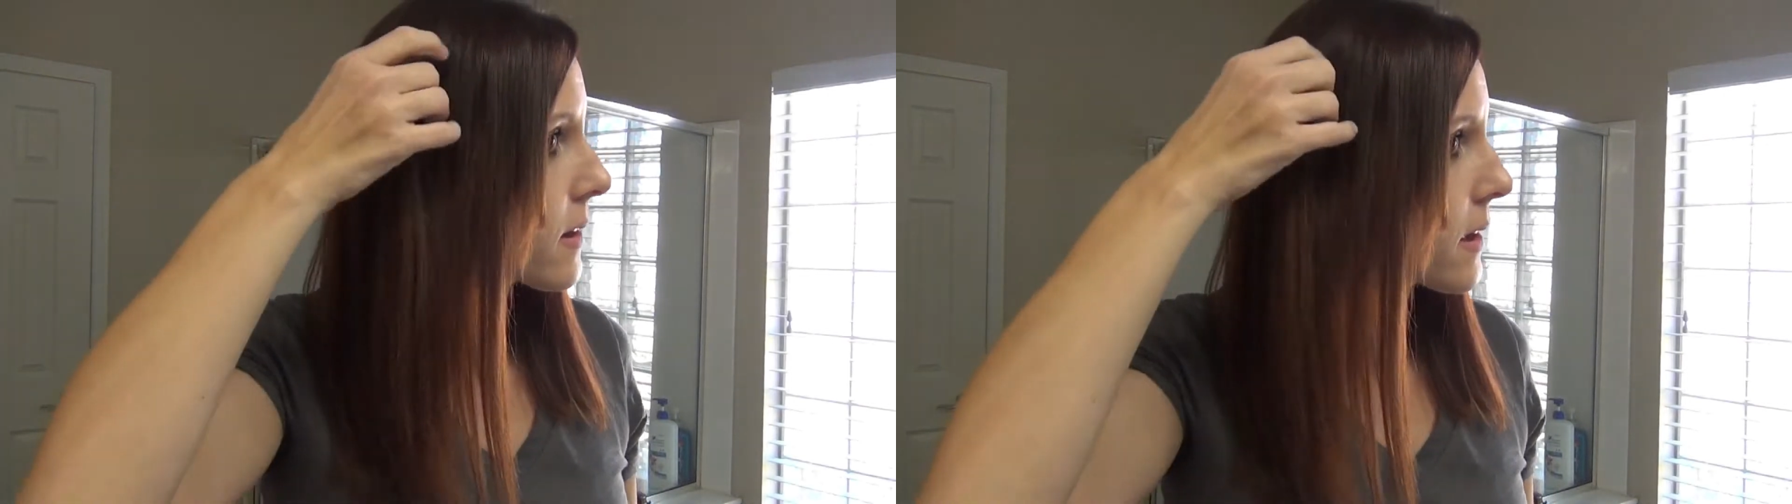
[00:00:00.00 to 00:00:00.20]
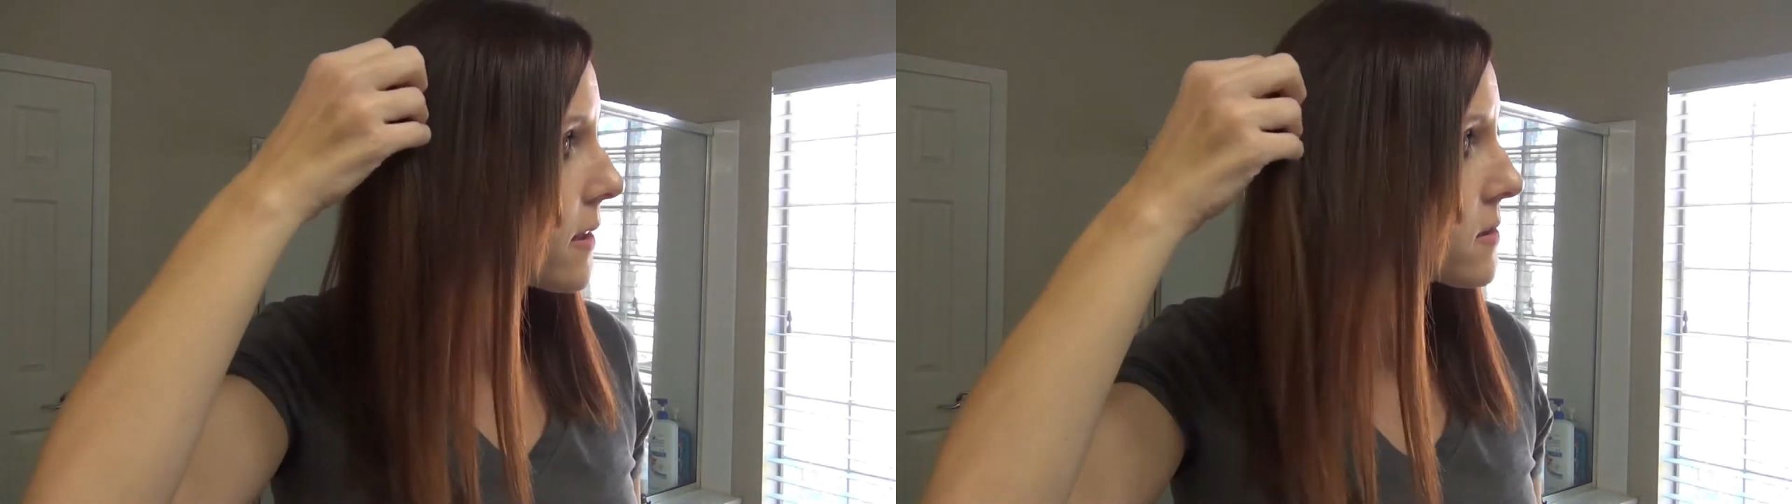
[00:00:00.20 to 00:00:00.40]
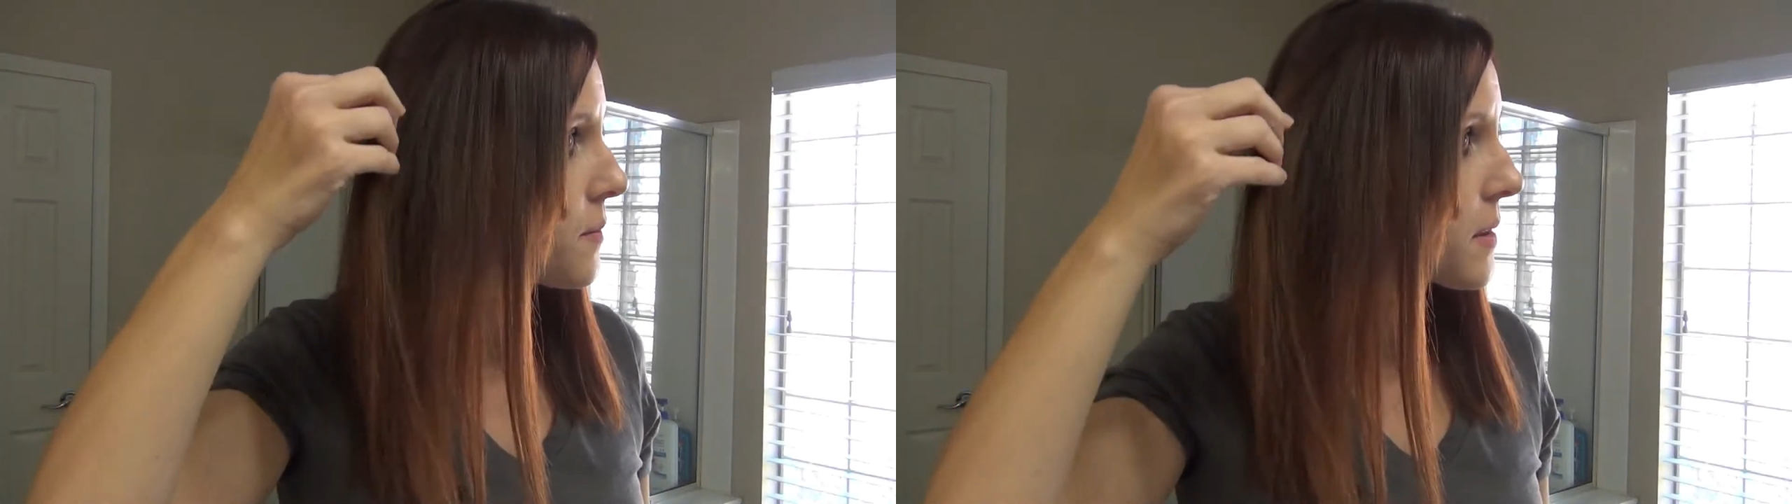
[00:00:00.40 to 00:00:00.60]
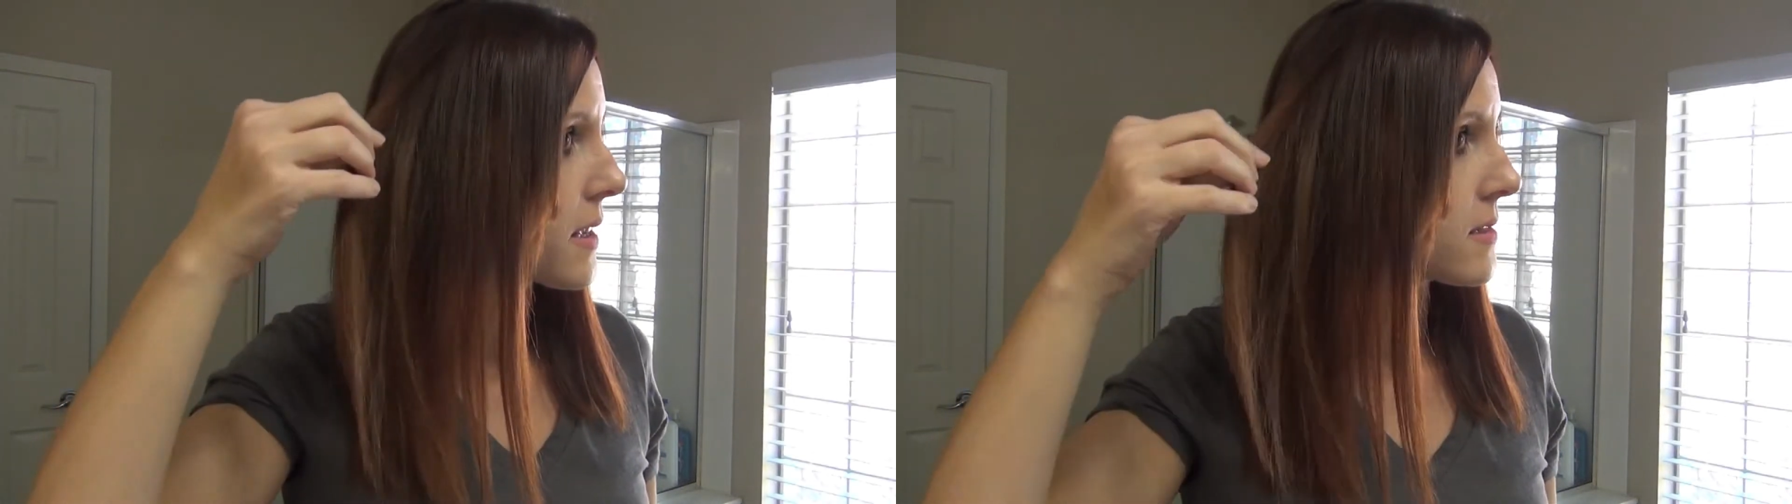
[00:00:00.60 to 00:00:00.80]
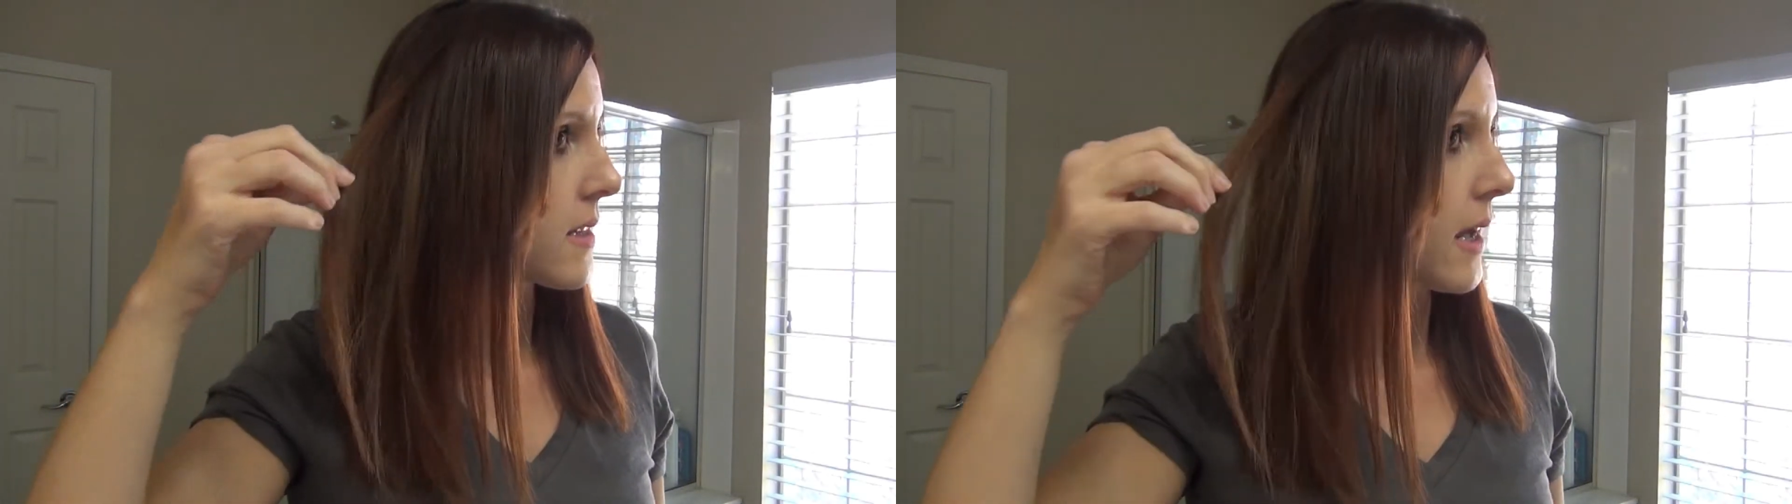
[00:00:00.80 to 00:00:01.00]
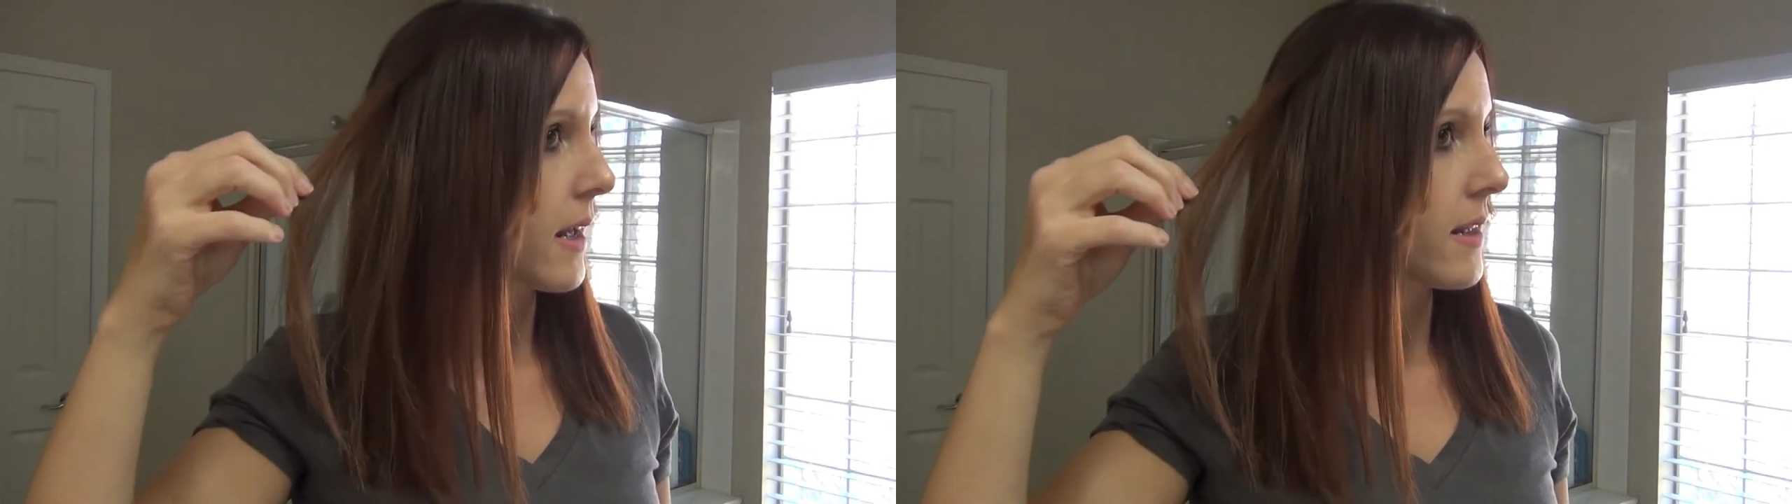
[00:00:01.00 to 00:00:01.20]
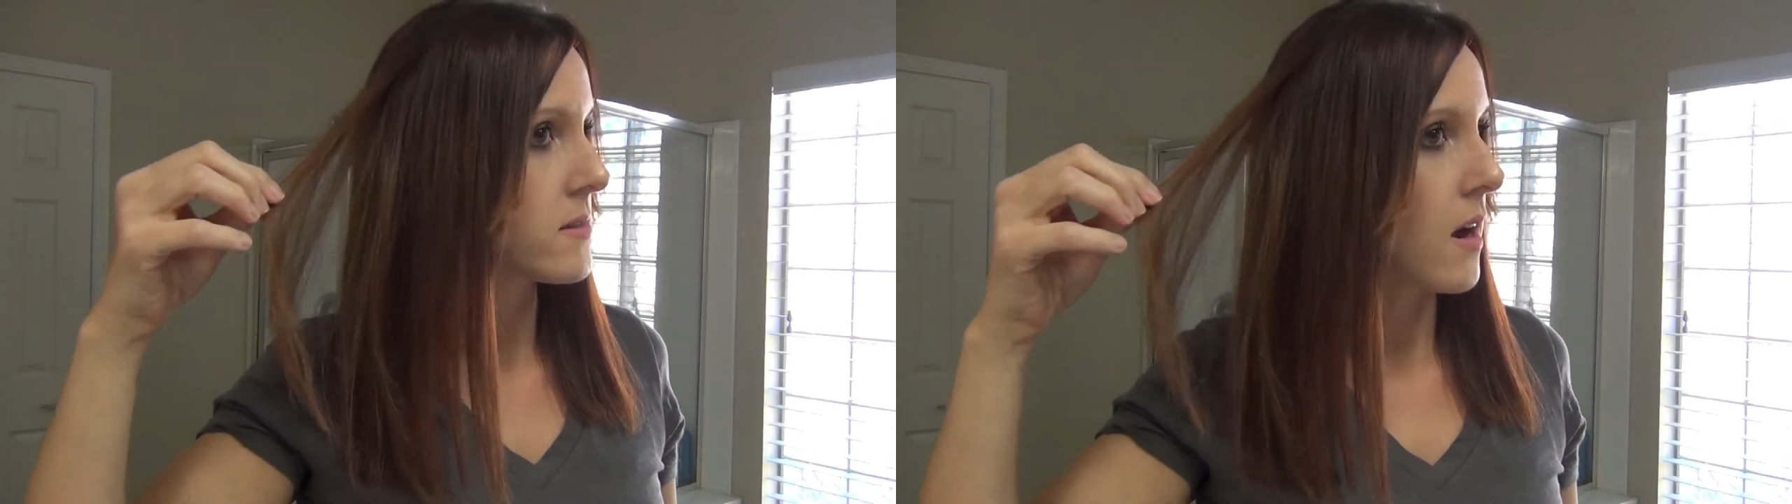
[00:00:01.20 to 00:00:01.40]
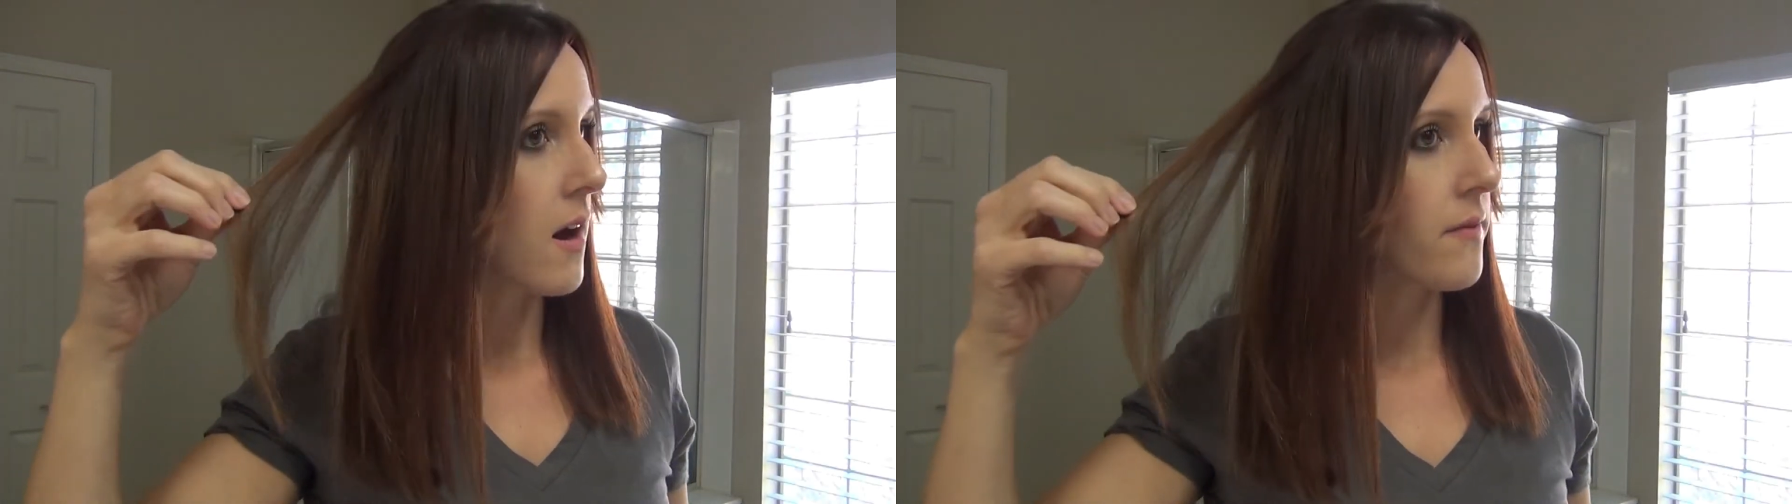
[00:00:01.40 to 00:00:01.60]
get some of these dead
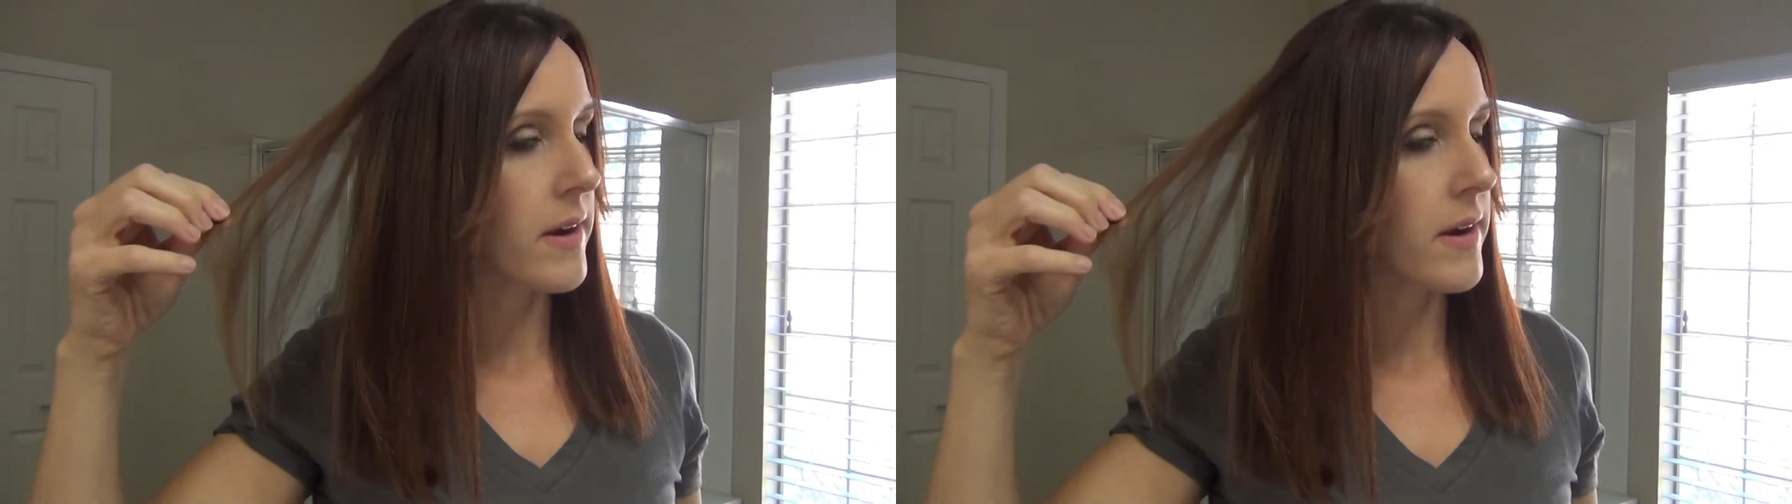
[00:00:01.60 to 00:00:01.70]
ends off.